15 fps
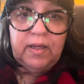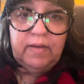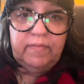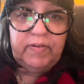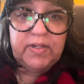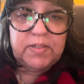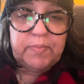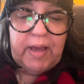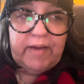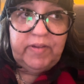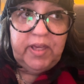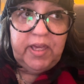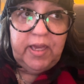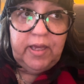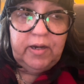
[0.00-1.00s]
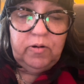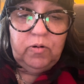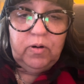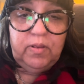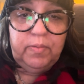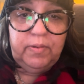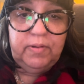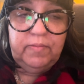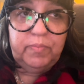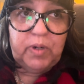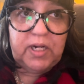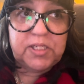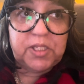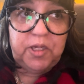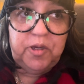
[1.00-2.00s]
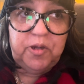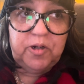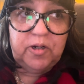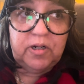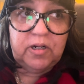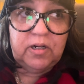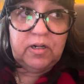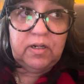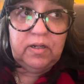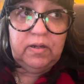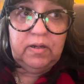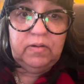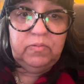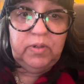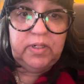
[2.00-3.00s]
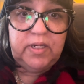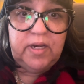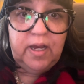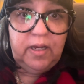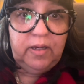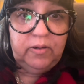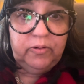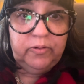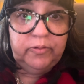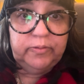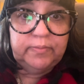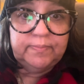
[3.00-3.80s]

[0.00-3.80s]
a victim advocate or the prosecutor would know.